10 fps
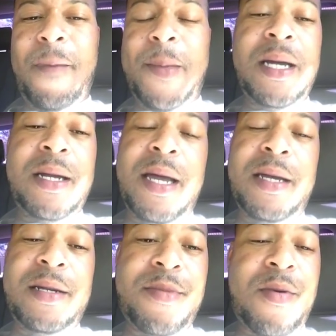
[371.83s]
But
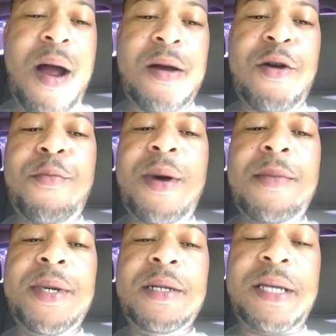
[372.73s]
hey, Barack
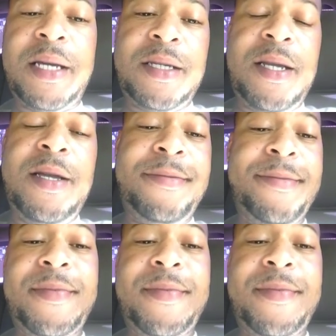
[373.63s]
Obama, thanks to him,